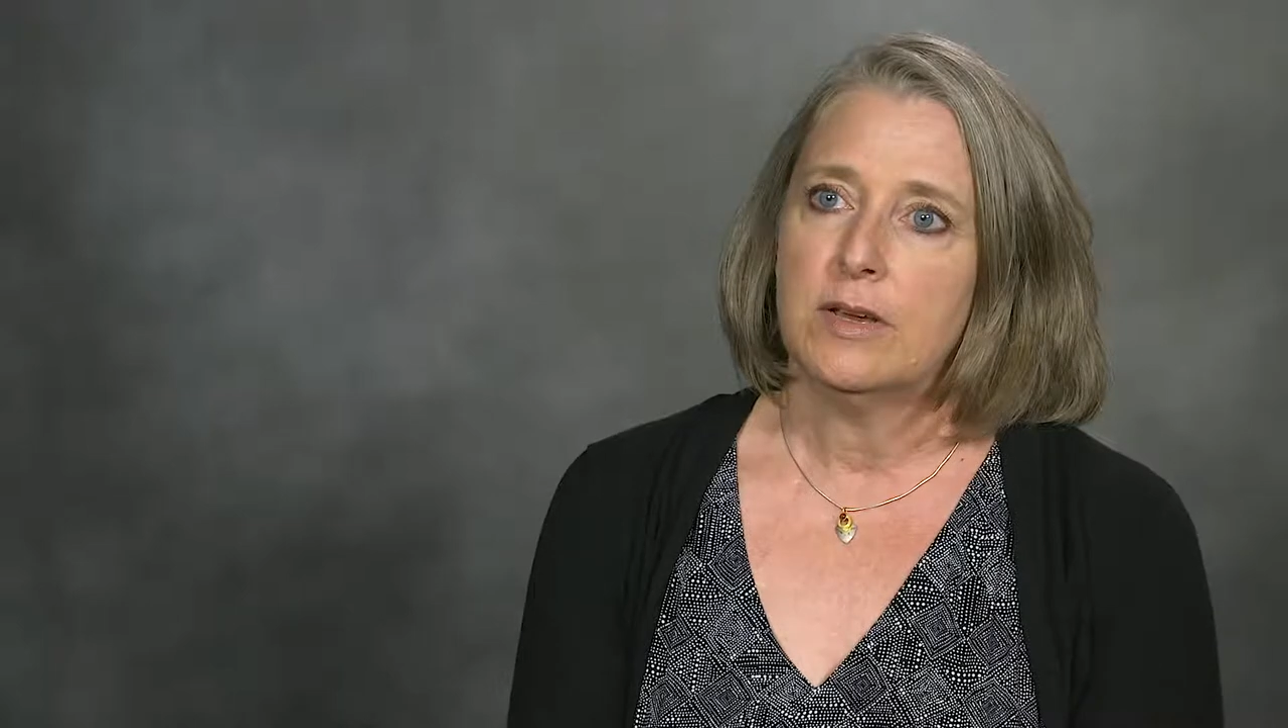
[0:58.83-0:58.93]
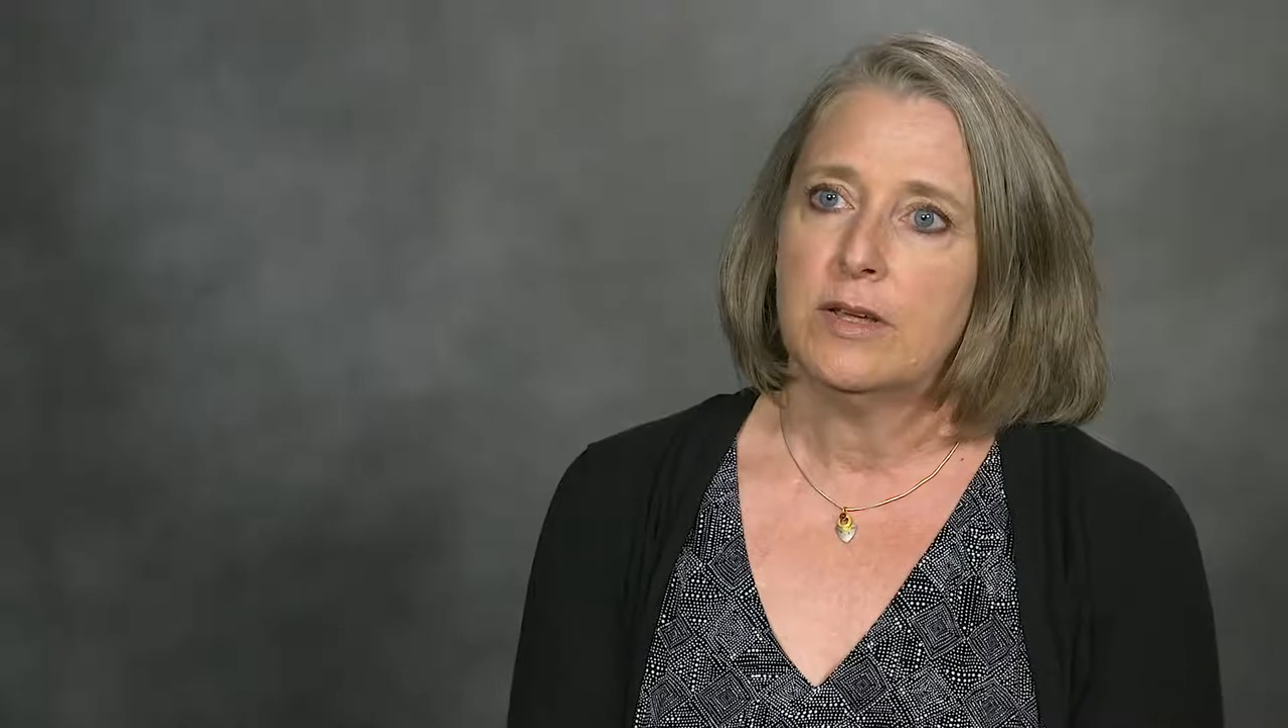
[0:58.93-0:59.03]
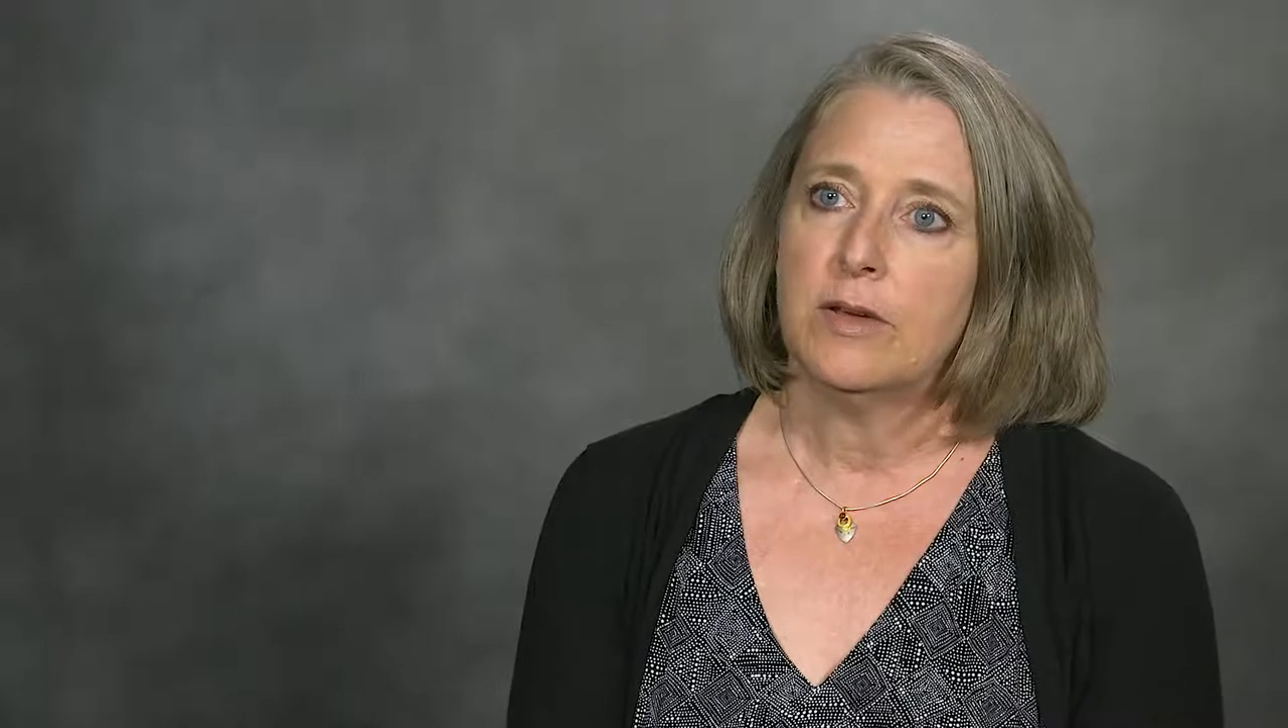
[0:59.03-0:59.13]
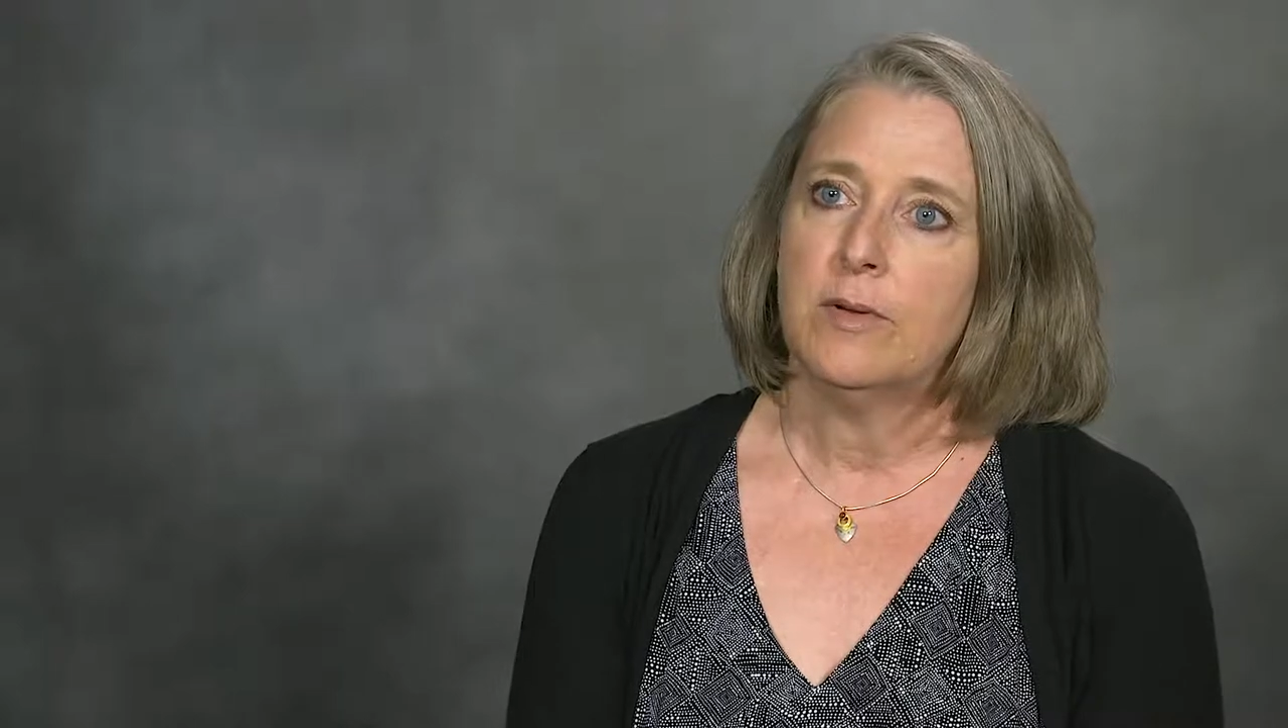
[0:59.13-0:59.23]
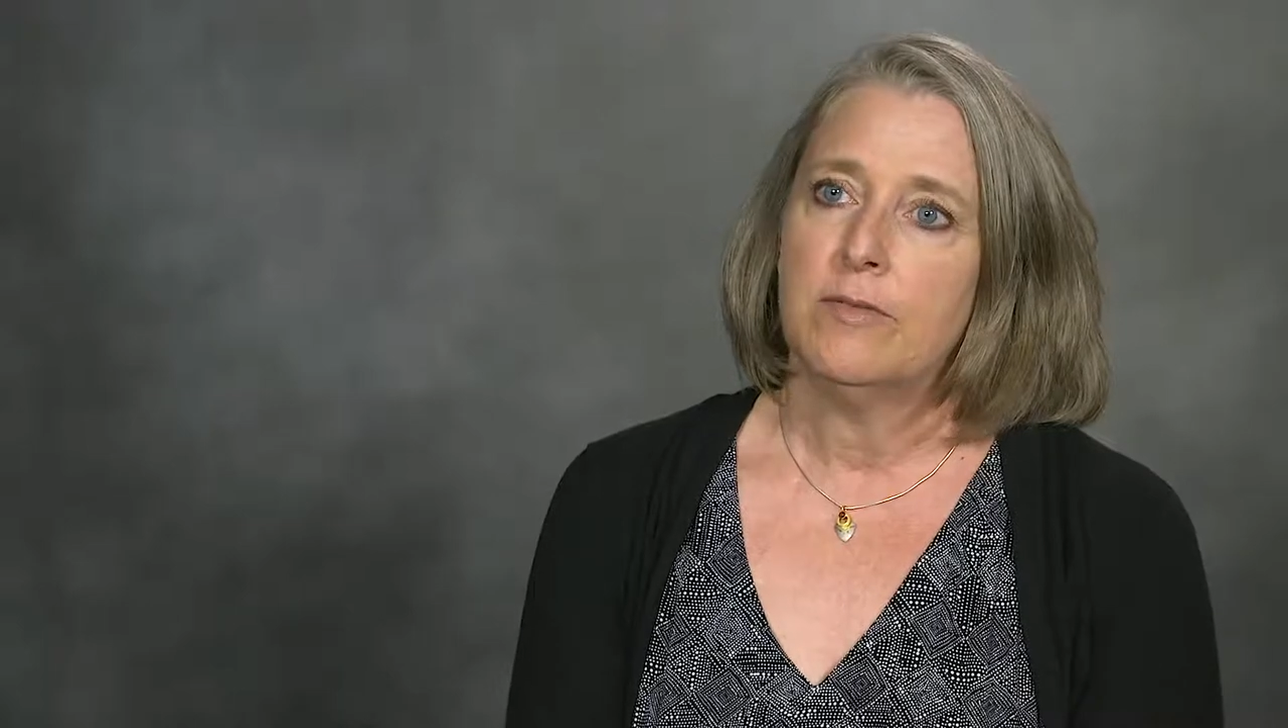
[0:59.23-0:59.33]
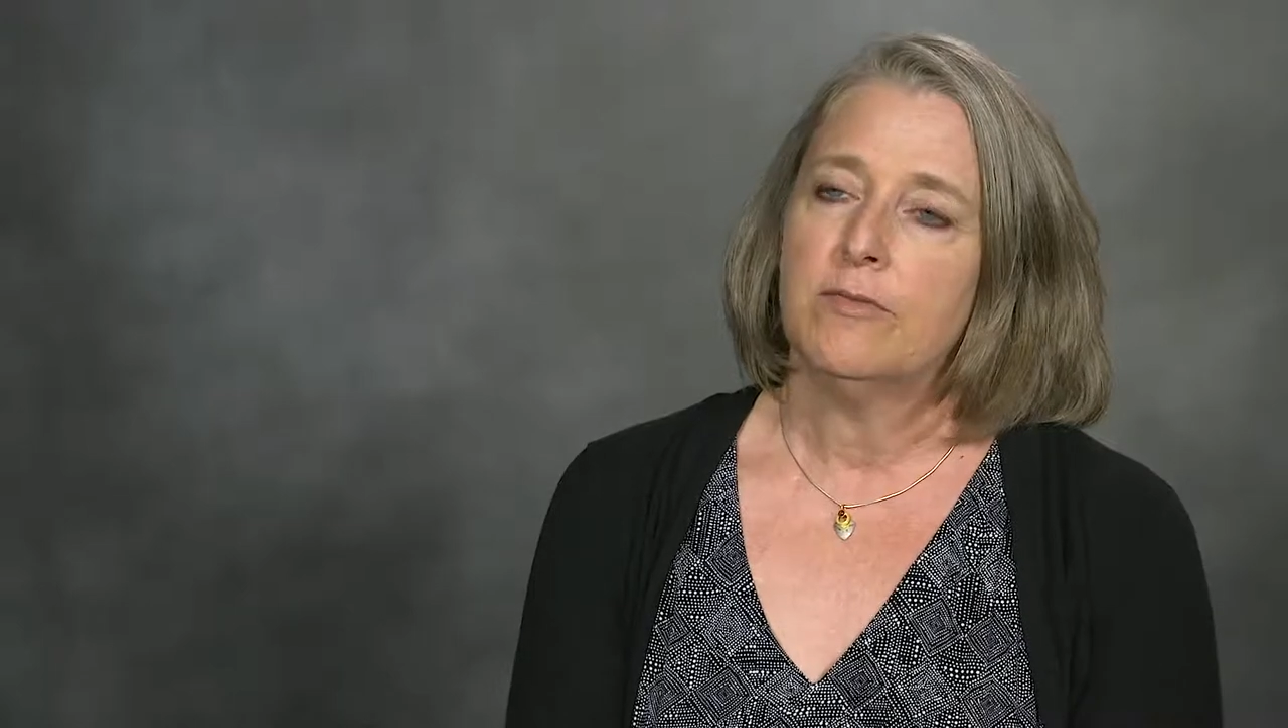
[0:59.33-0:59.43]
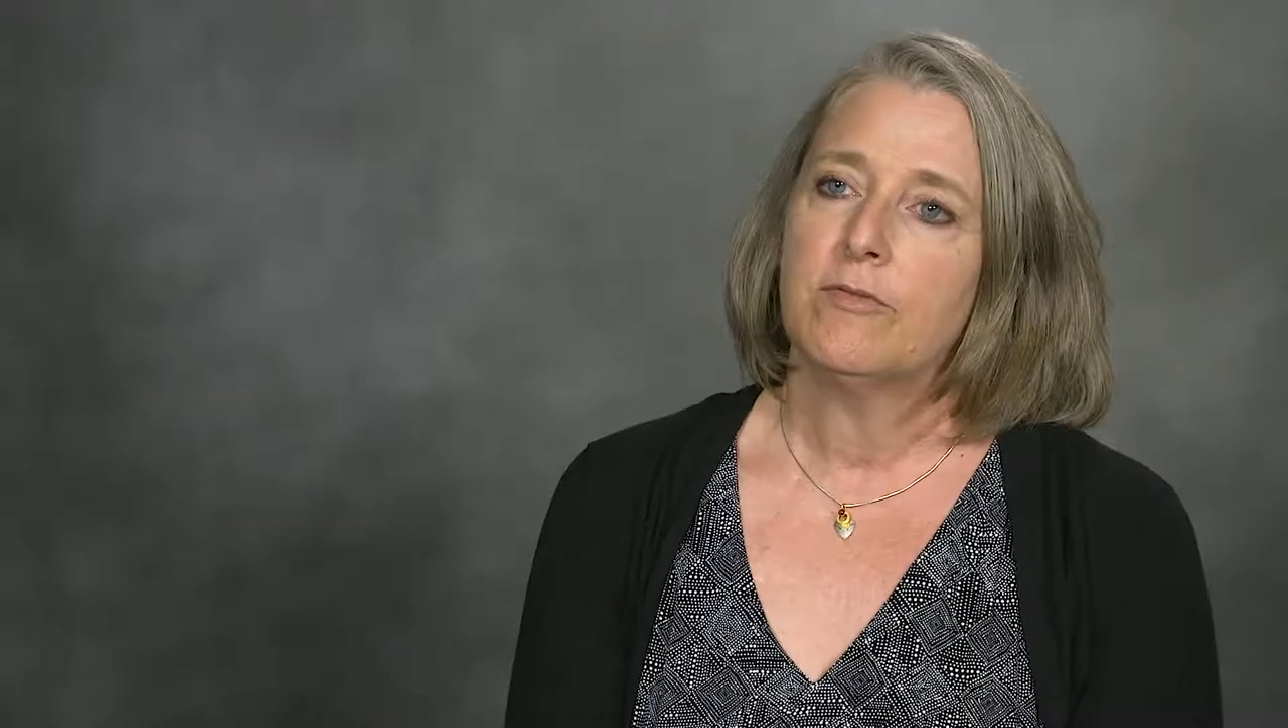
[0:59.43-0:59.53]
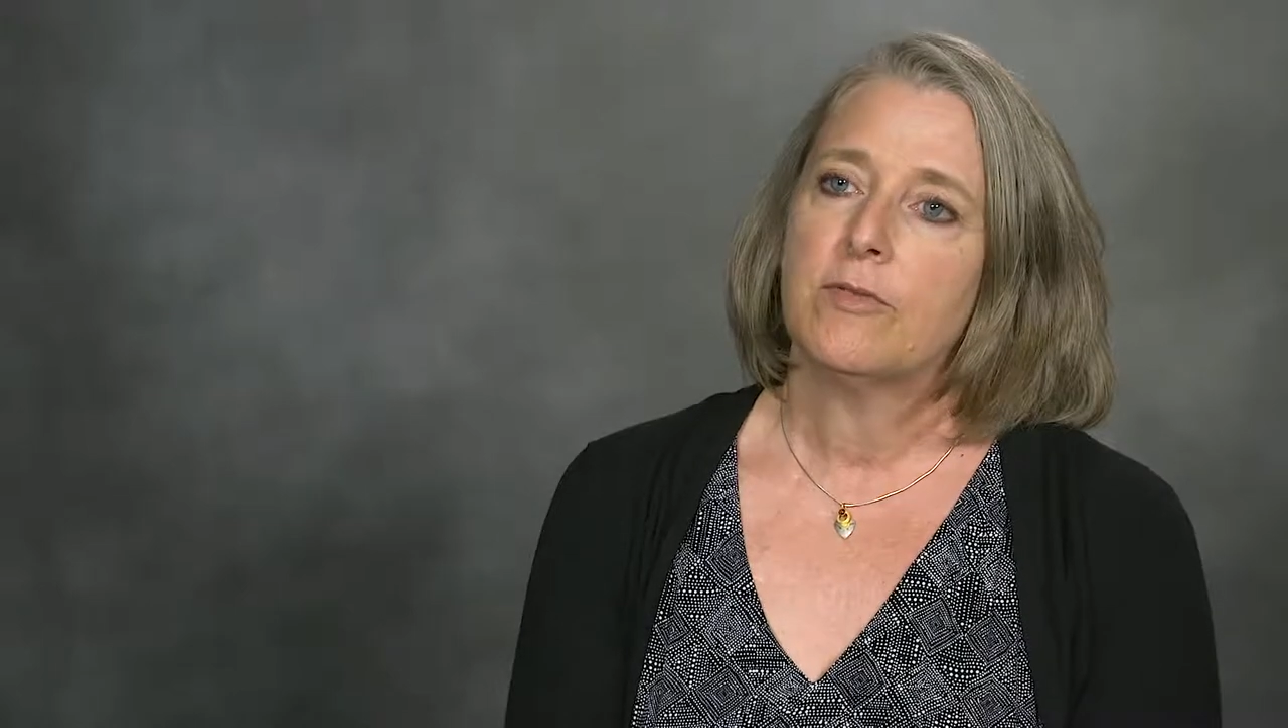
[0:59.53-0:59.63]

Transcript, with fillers: to go even